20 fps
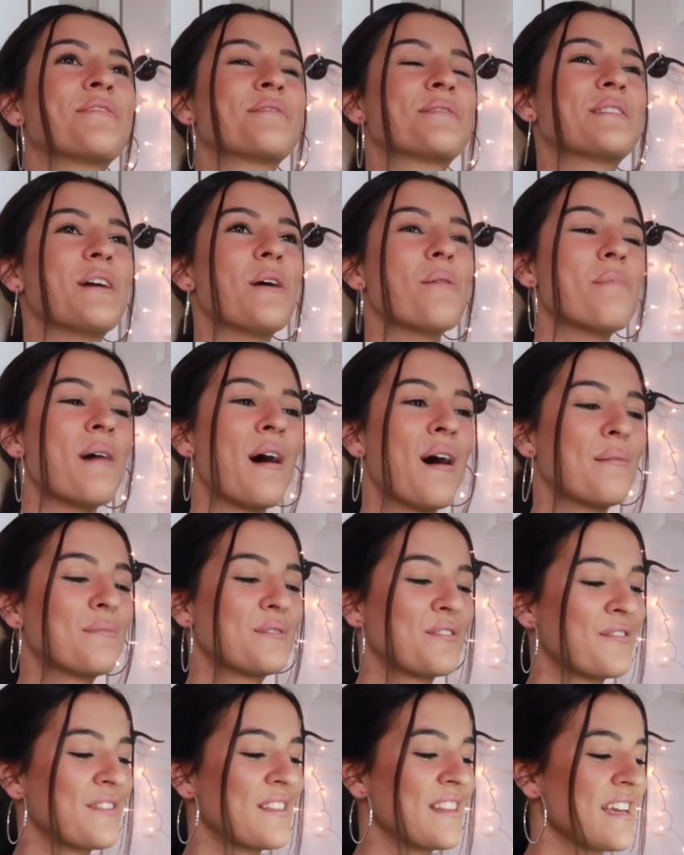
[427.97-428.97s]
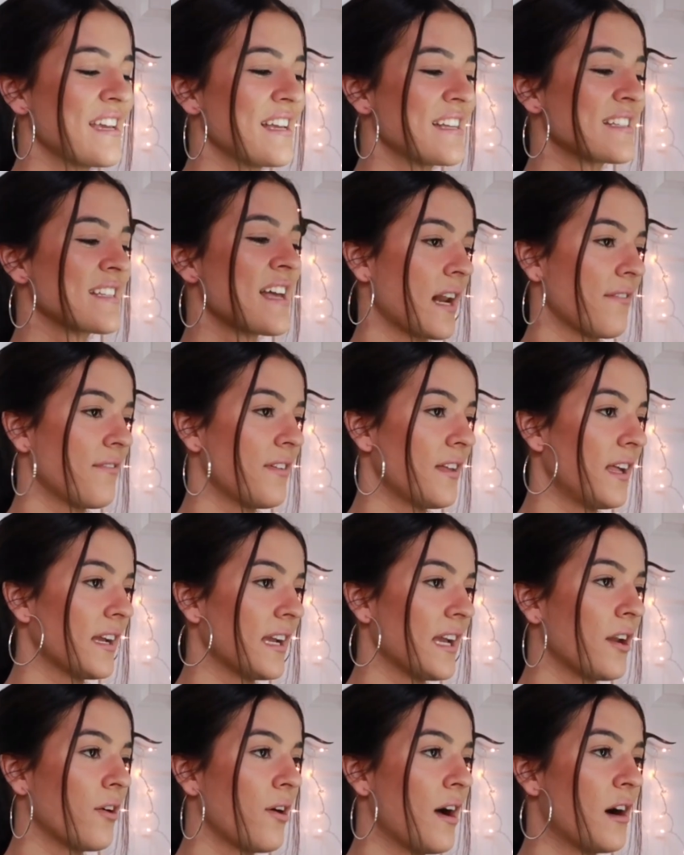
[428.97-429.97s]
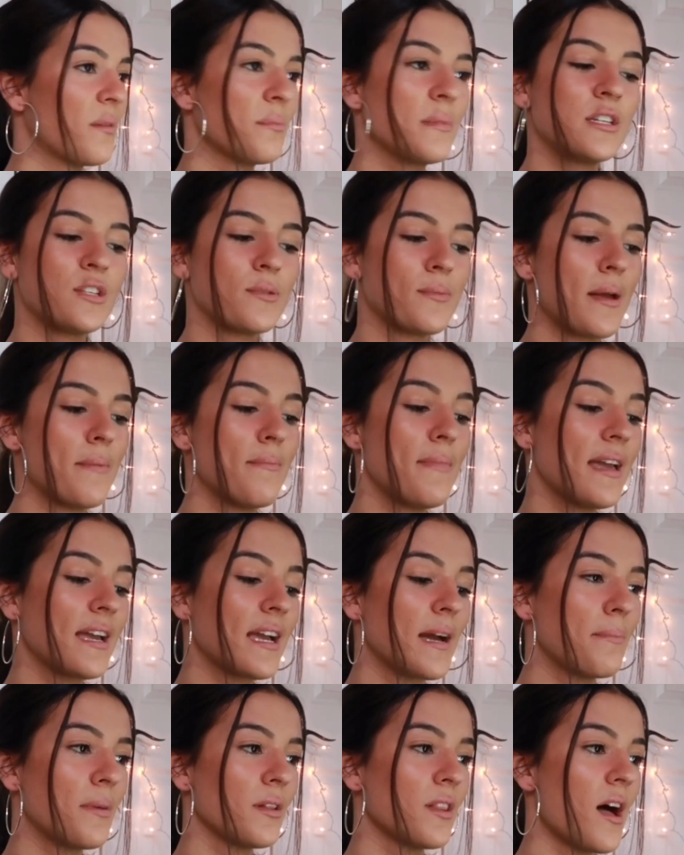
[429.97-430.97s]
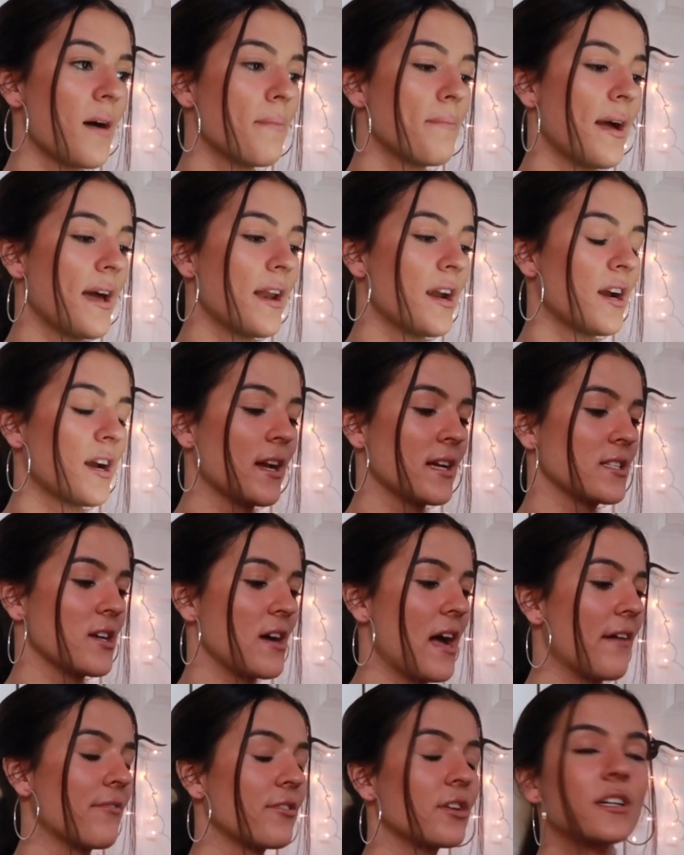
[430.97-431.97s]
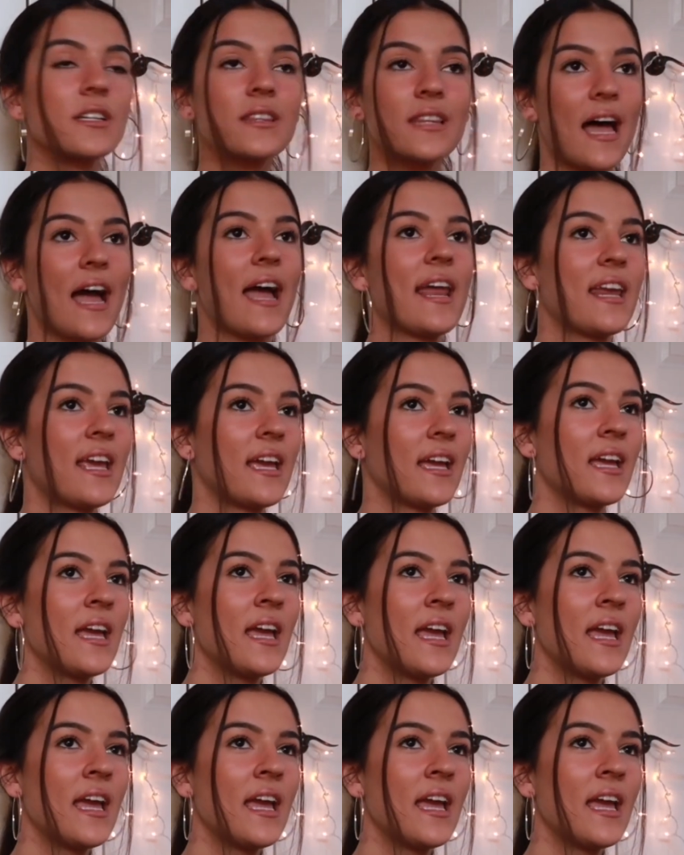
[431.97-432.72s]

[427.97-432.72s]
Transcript: so pumped for these and I feel like it'll help me do my makeup a lot better because I'll have good lighting.